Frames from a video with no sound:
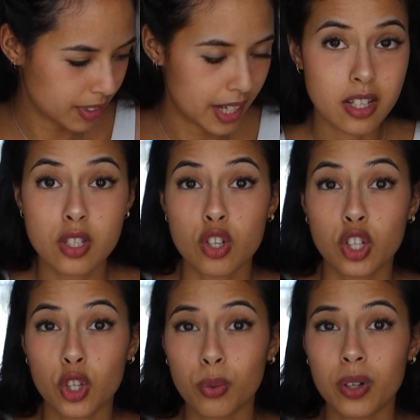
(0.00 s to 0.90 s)
like
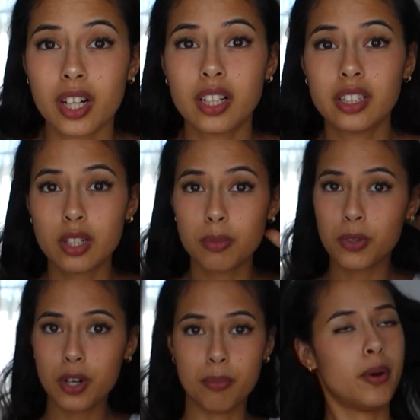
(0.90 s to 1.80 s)
secure it a little
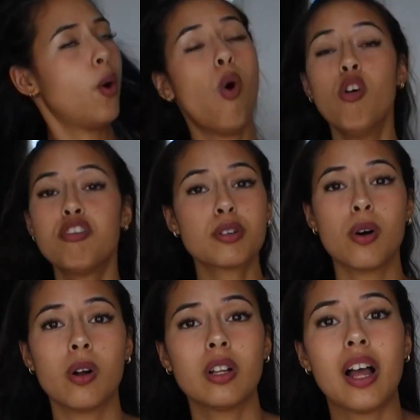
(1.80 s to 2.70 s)
more. But
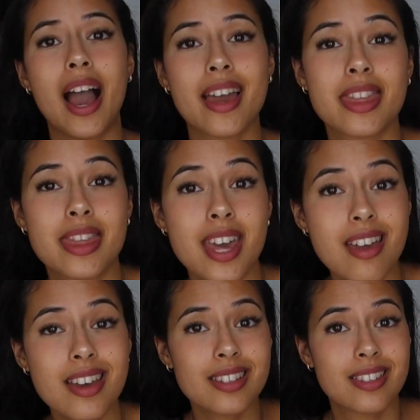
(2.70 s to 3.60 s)
overall, I
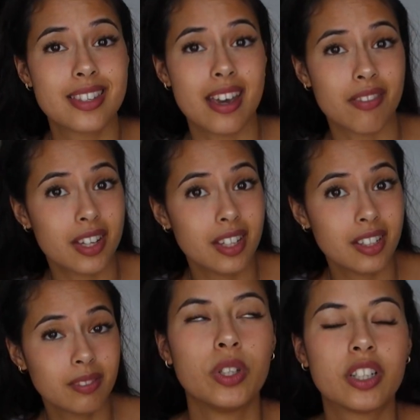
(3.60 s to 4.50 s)
think it's
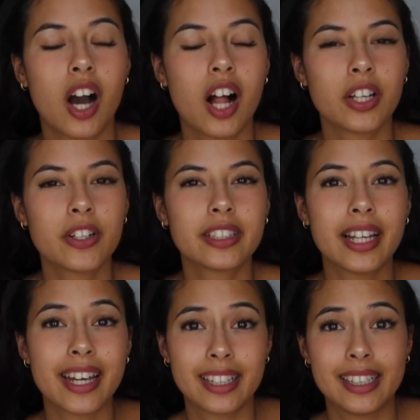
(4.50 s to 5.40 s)
giving with colored
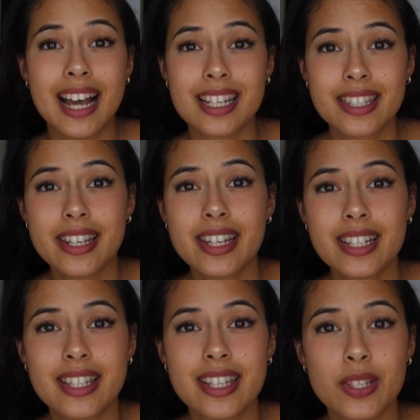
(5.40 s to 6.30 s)
like
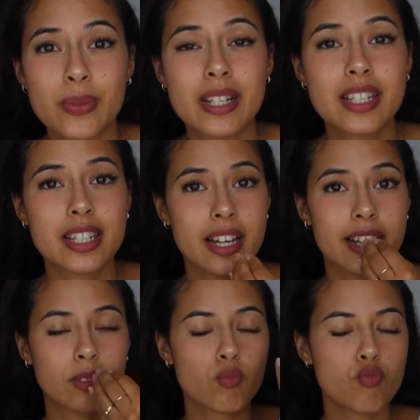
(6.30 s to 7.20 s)
elastics. This one is
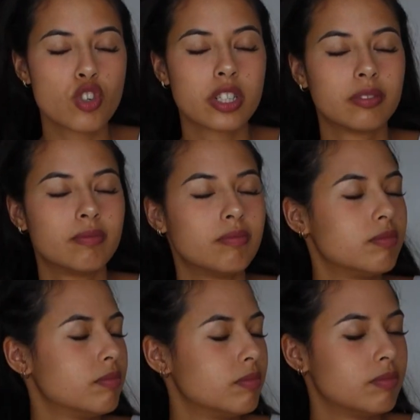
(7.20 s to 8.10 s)
like
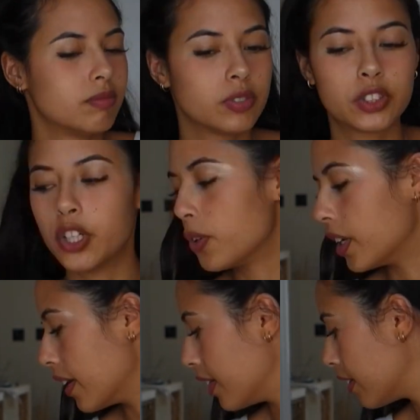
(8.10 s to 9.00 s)
so good.